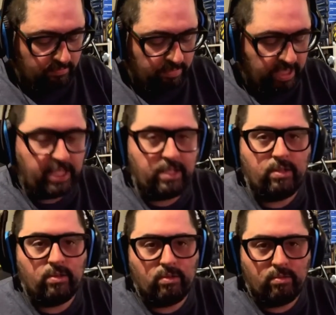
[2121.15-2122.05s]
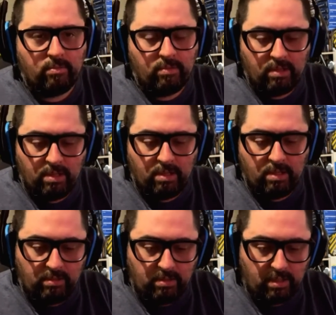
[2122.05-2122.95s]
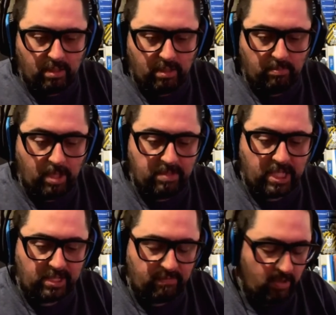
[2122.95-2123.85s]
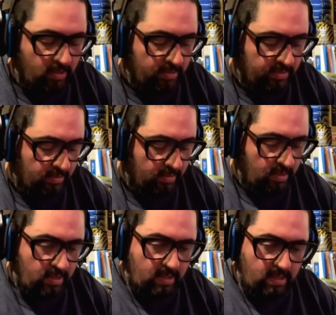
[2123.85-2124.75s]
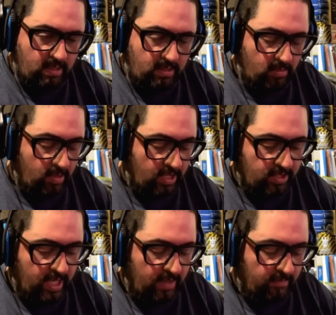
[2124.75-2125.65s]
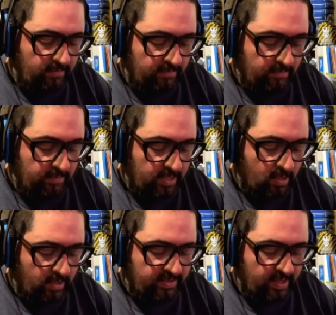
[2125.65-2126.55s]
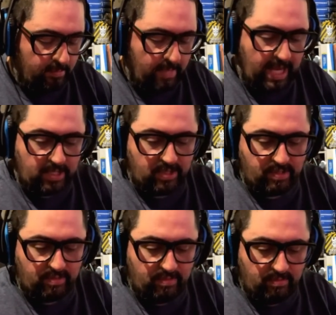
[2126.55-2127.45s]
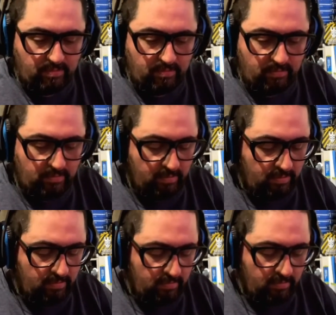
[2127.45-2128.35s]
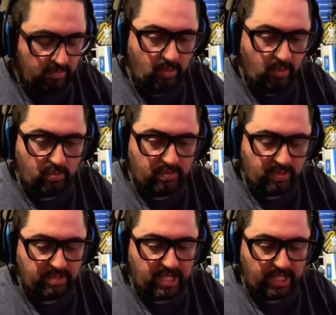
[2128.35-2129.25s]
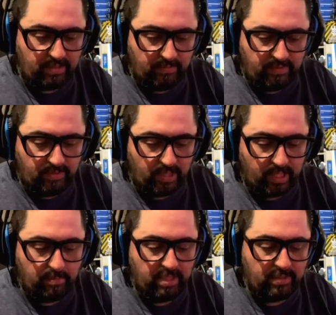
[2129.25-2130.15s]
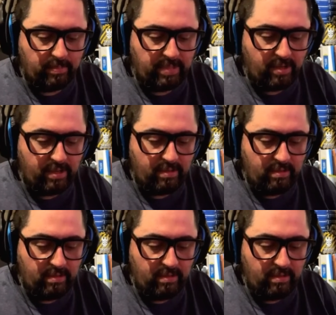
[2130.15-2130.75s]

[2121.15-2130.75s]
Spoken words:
pick your objective cards, you actually have these cards that match those objectives. So like a built-up area.